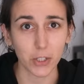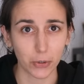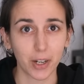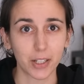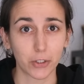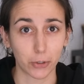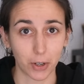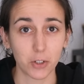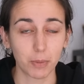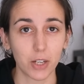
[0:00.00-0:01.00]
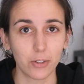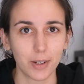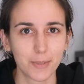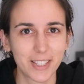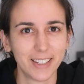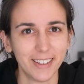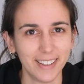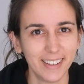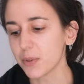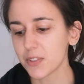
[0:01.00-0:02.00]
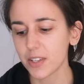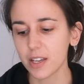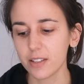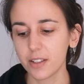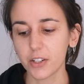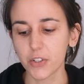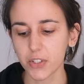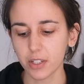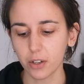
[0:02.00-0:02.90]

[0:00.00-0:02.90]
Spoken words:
trying to crush my dreams. I would say there's